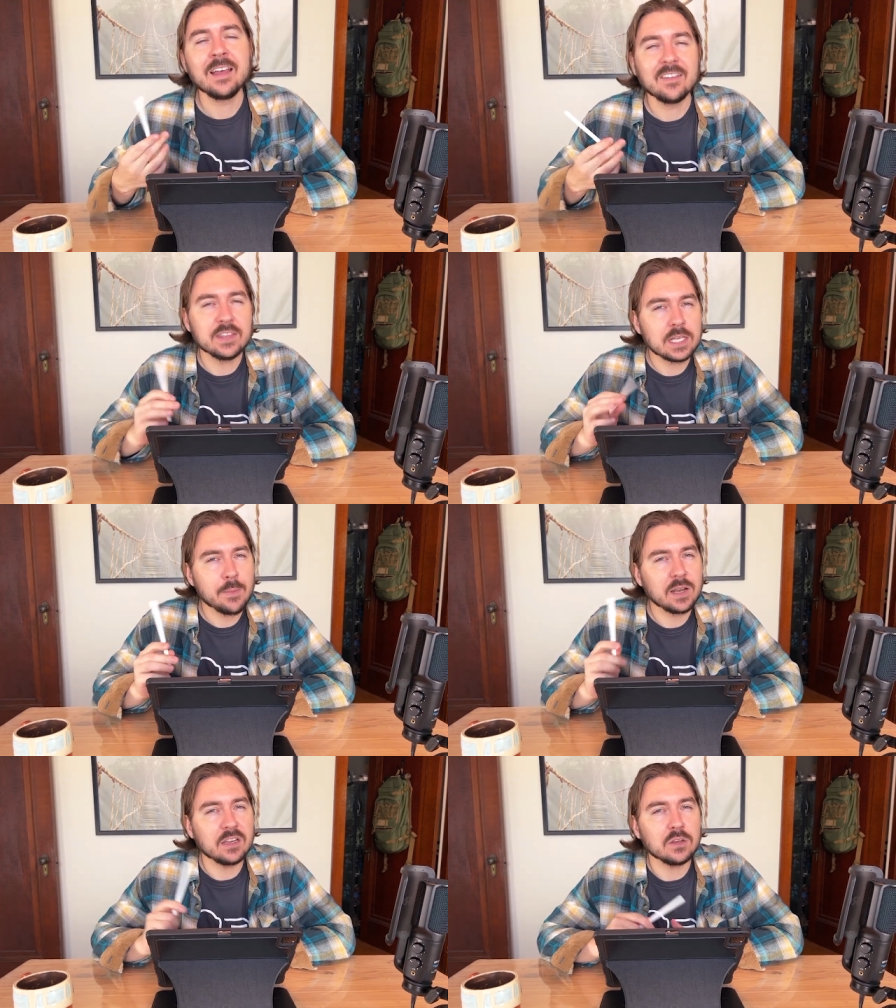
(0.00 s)
This time
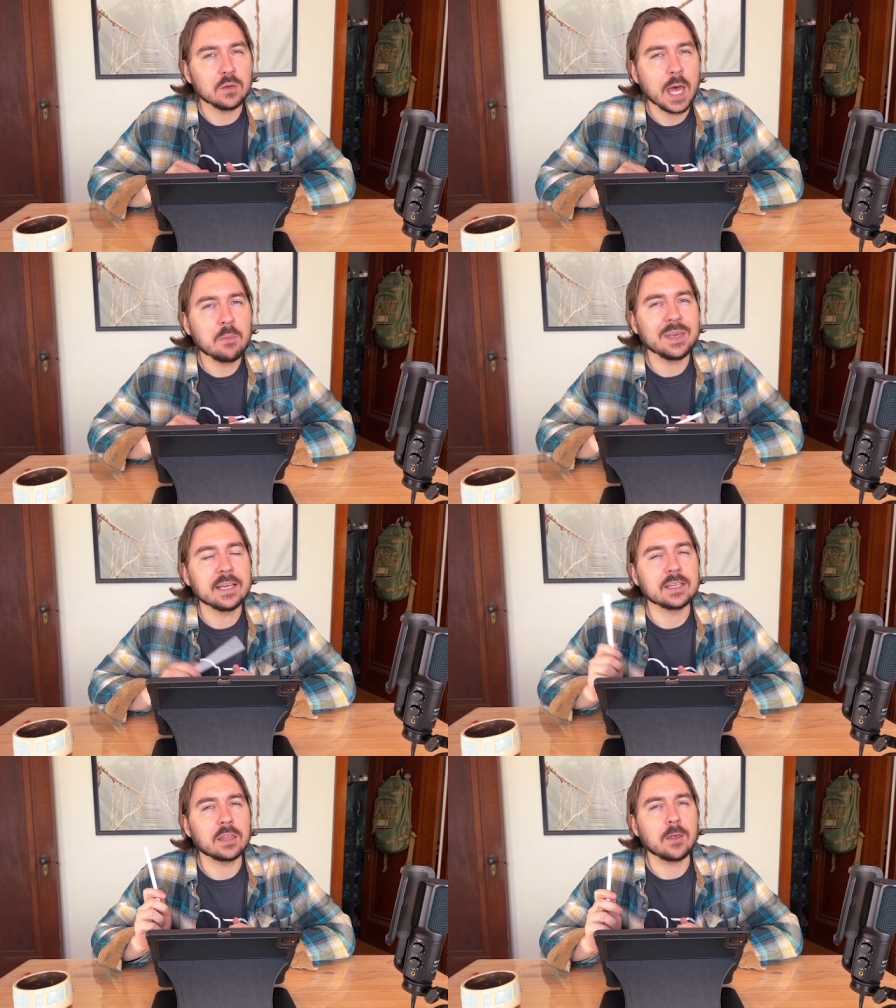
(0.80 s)
I didn't do that
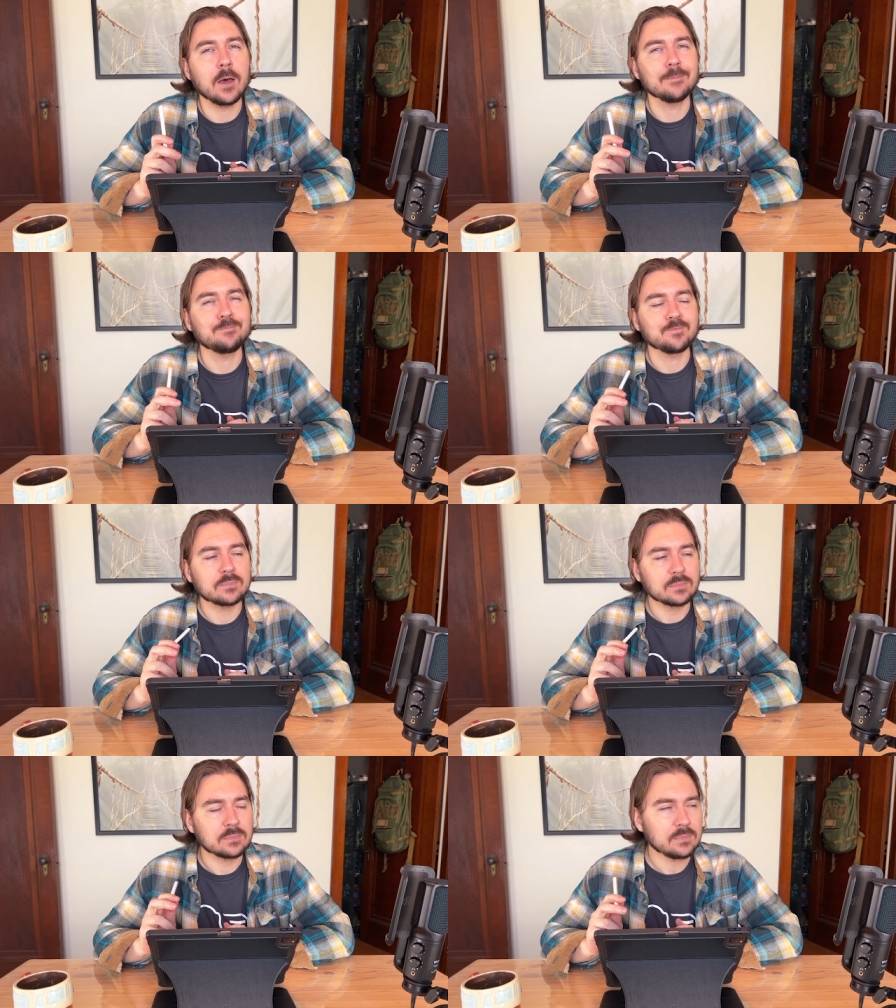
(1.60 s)
because I thought
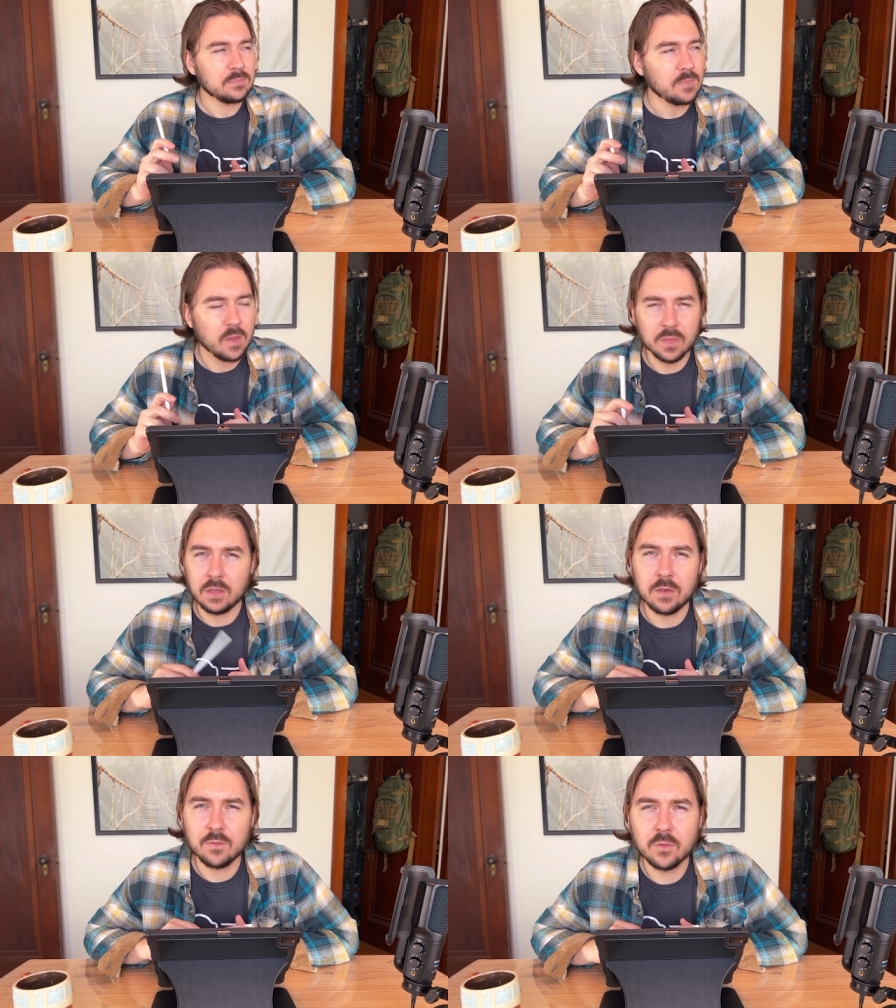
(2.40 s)

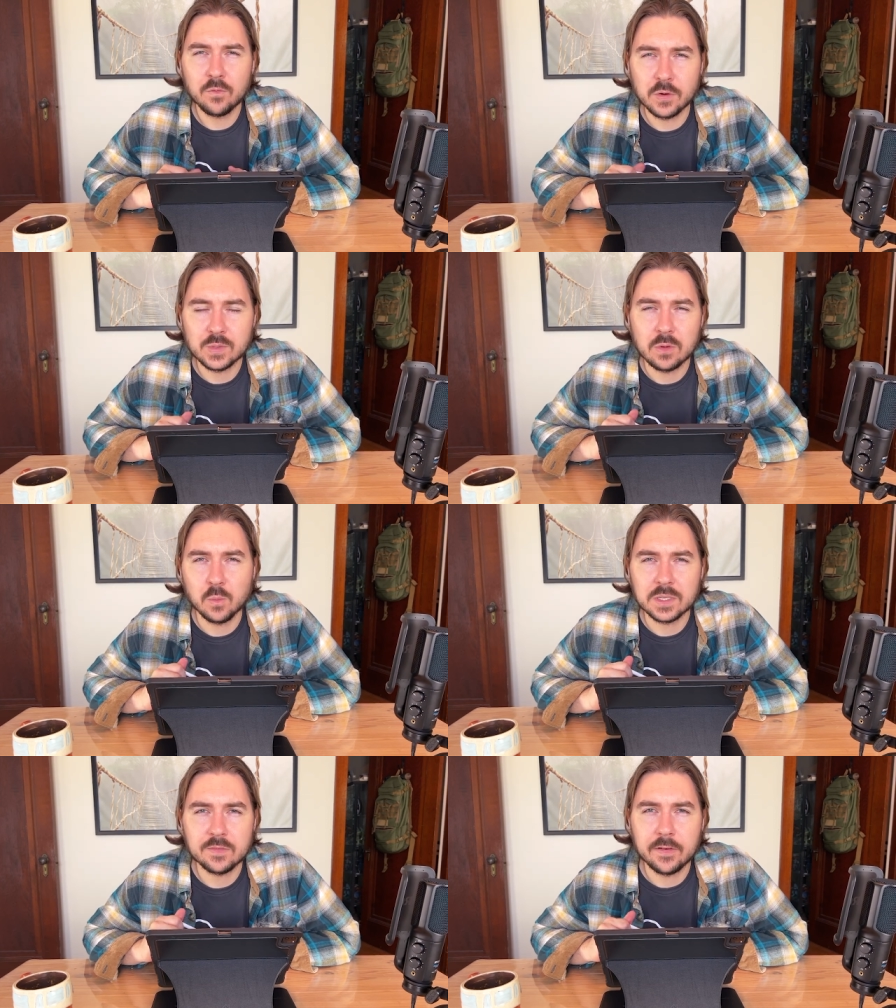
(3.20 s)
the first one
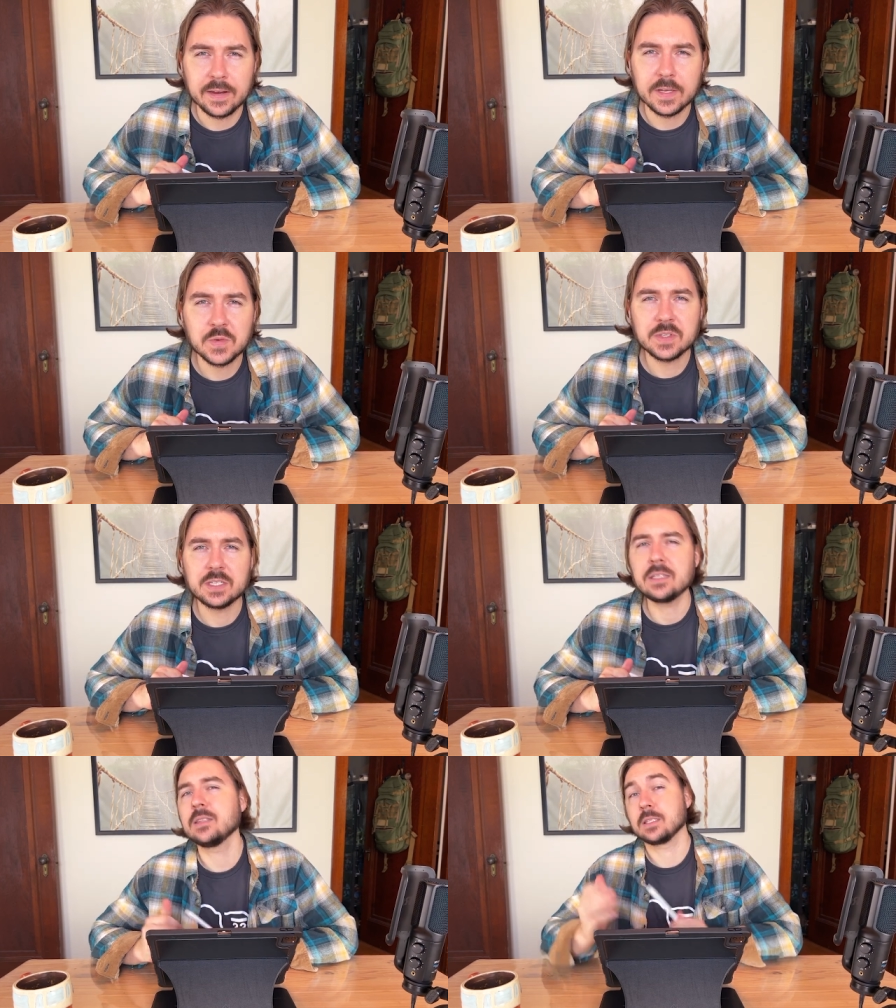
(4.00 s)
wasn't very
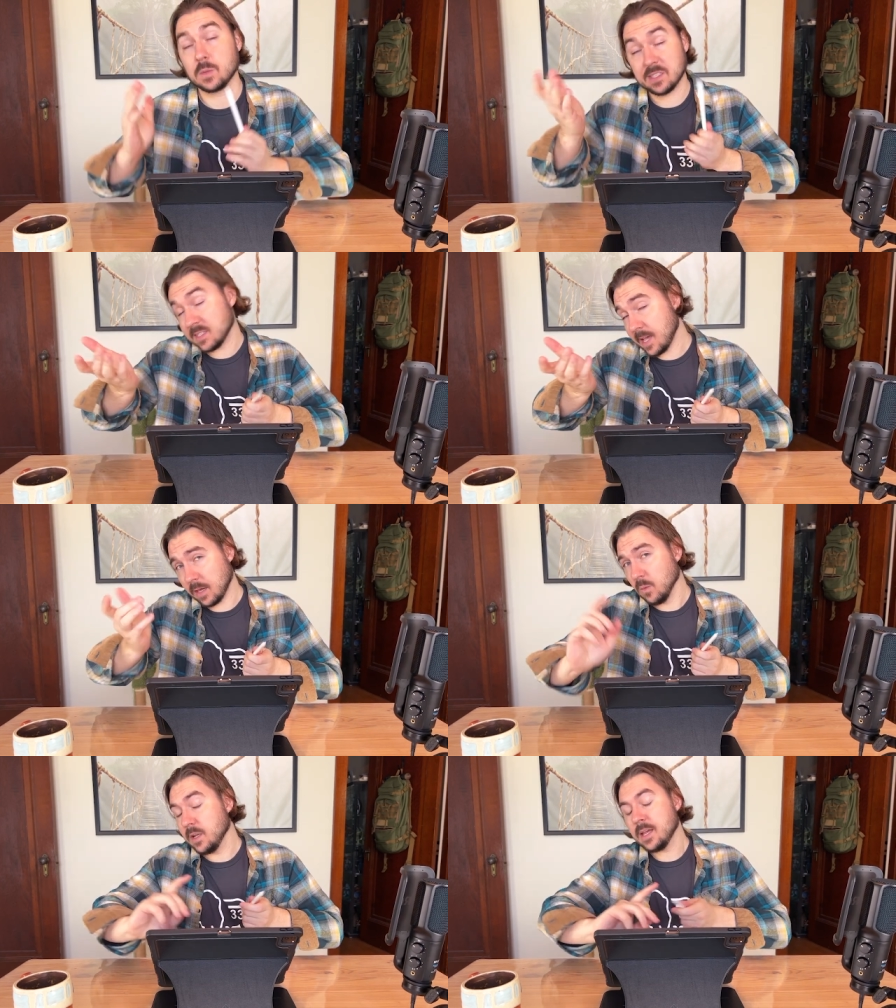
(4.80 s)
interesting. This was the
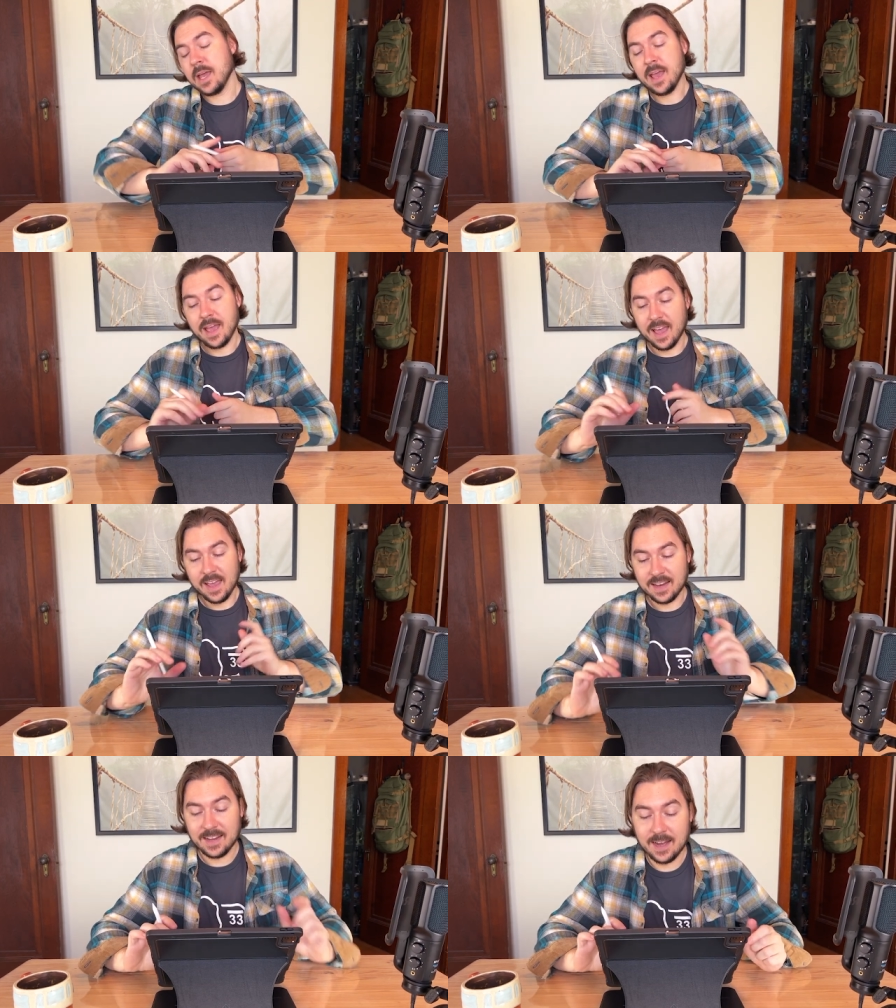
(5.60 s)
second one,
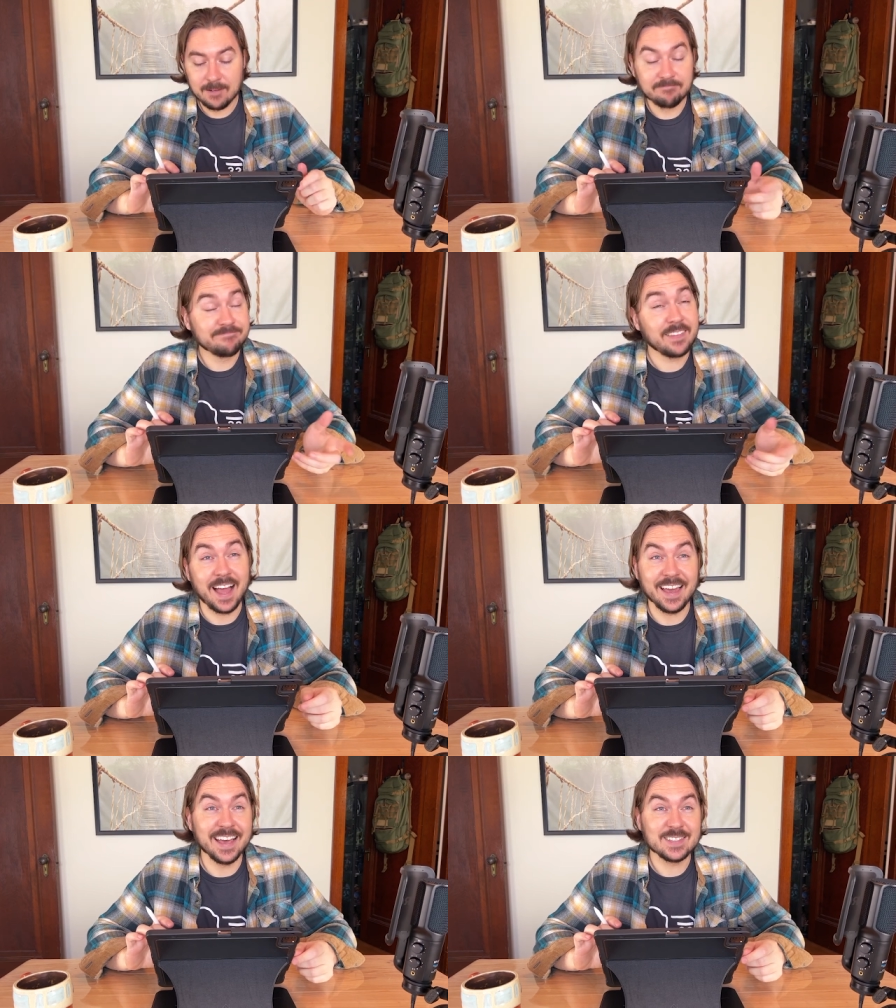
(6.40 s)
and
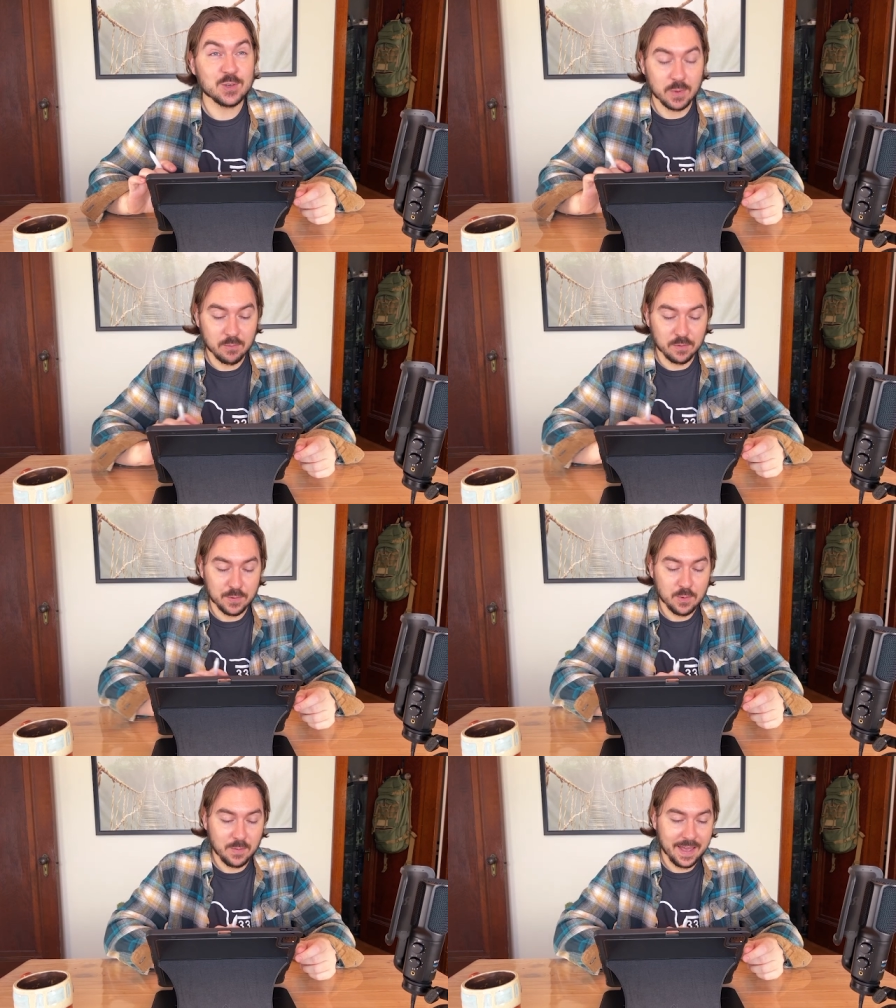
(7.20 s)
I guess should we review
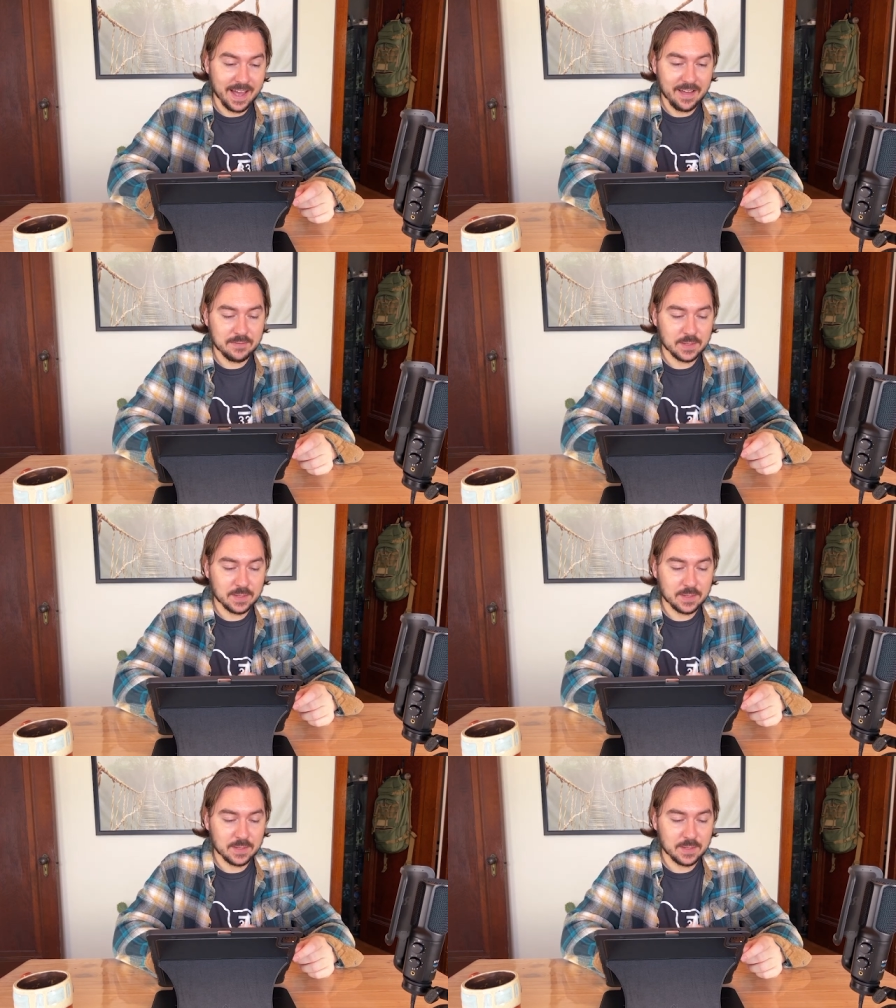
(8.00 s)
what we have?